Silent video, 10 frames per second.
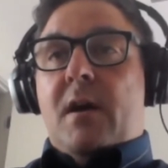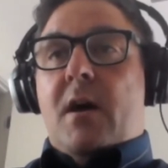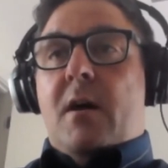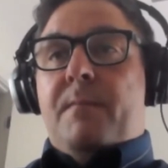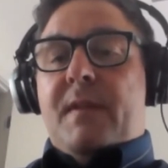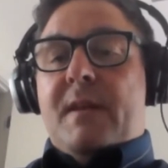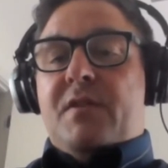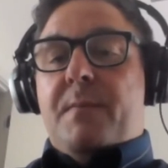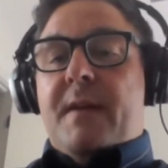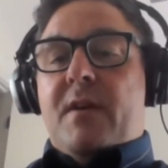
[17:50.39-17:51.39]
There's
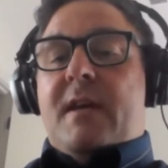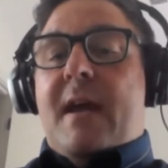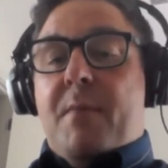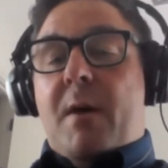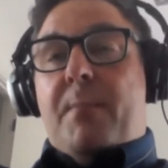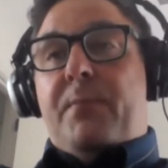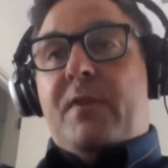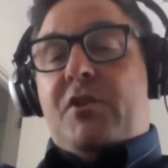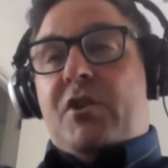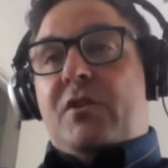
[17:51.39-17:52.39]
something that came up,
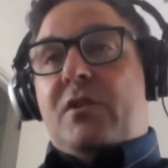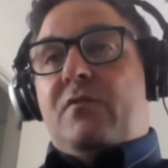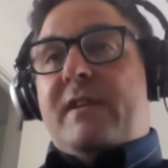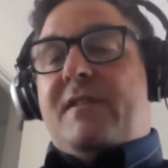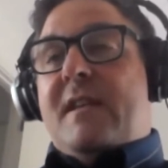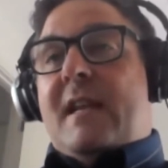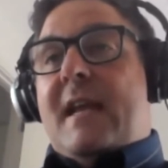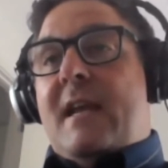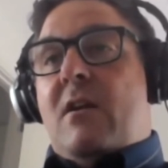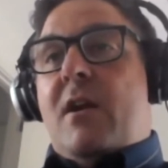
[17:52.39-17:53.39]
Richard,
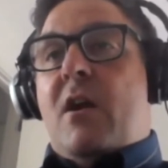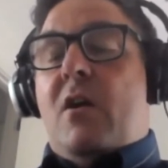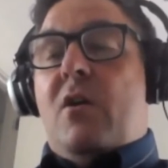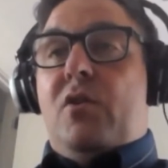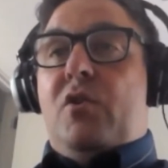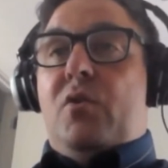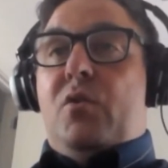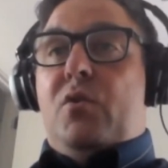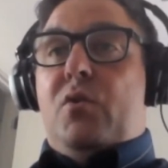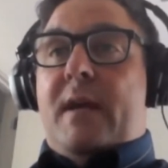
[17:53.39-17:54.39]
recently. I know
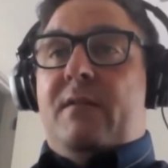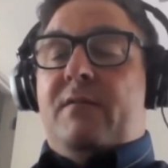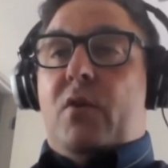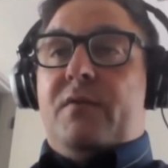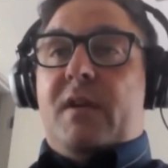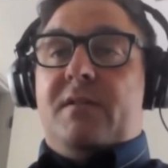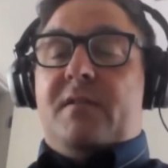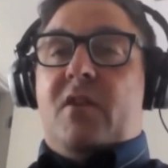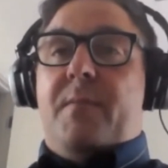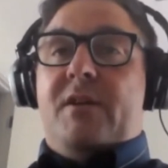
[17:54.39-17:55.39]
you involved us
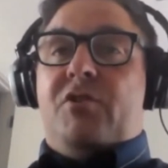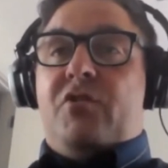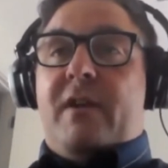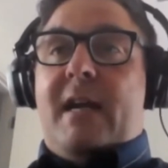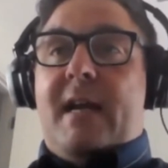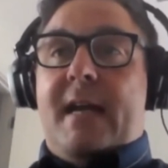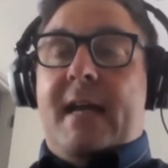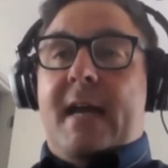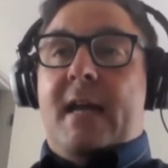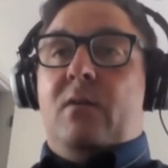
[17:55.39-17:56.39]
as IAB Australia
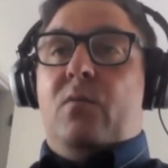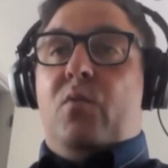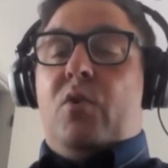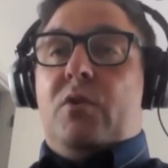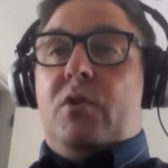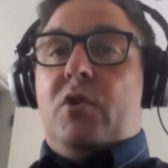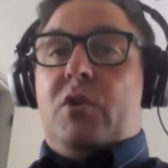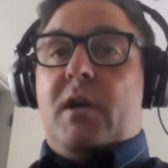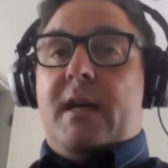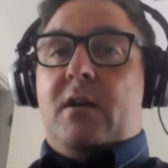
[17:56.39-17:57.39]
in what
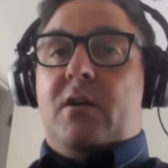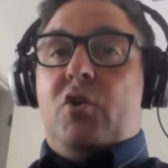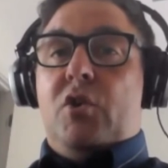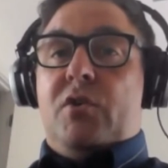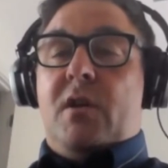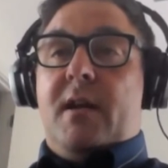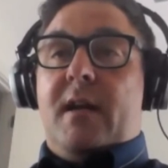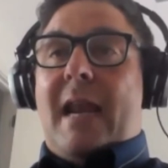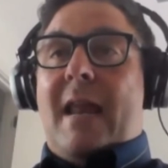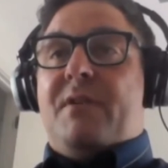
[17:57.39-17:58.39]
looked like a good kind
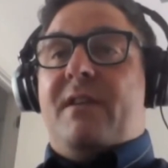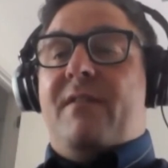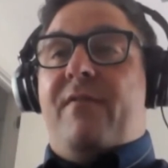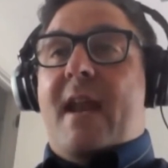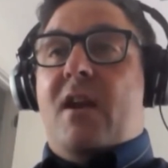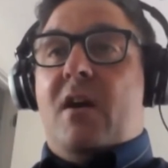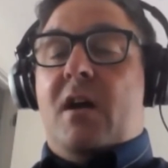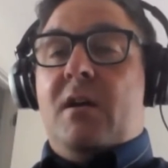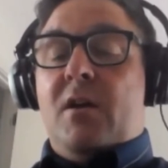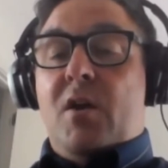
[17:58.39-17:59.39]
of collaborative
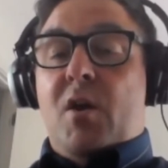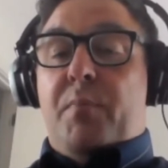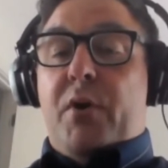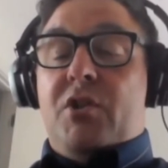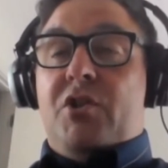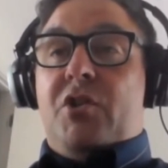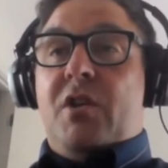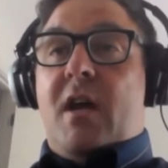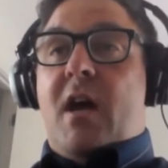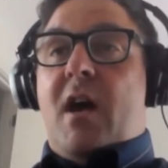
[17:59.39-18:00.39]
vendor
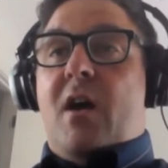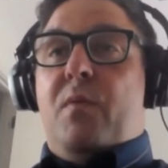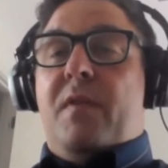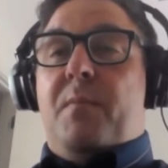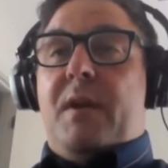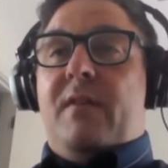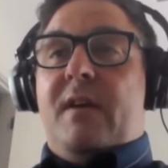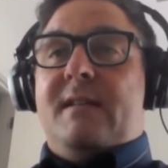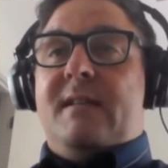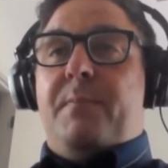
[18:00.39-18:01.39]
push with a bit of
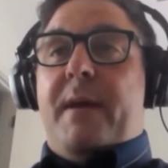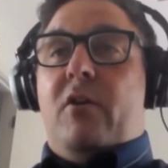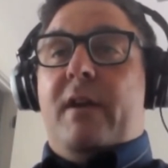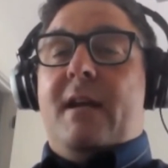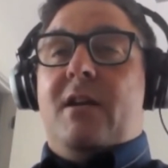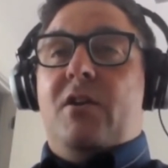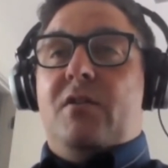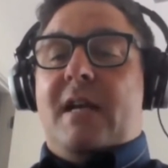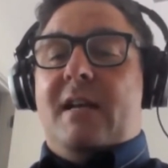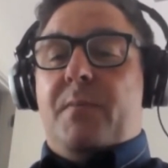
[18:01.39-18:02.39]
a spin on it. Could
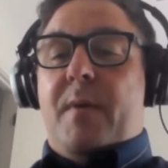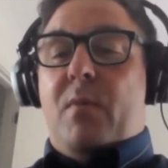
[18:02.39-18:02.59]
you tell us a